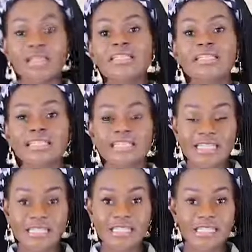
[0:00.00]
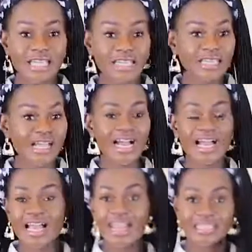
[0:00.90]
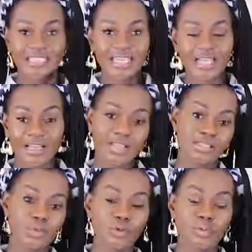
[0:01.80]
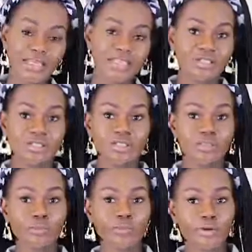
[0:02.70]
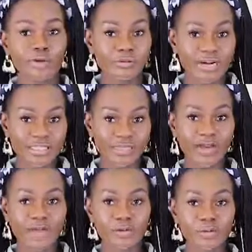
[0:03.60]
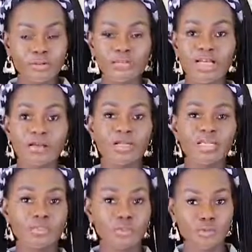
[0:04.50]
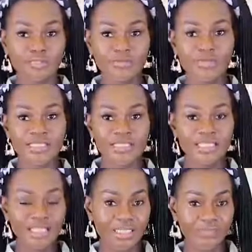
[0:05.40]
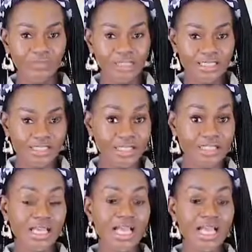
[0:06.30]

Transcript: Needless to say, I had to get a store manager to rectify all of that, plus all the fuss and inconveniences.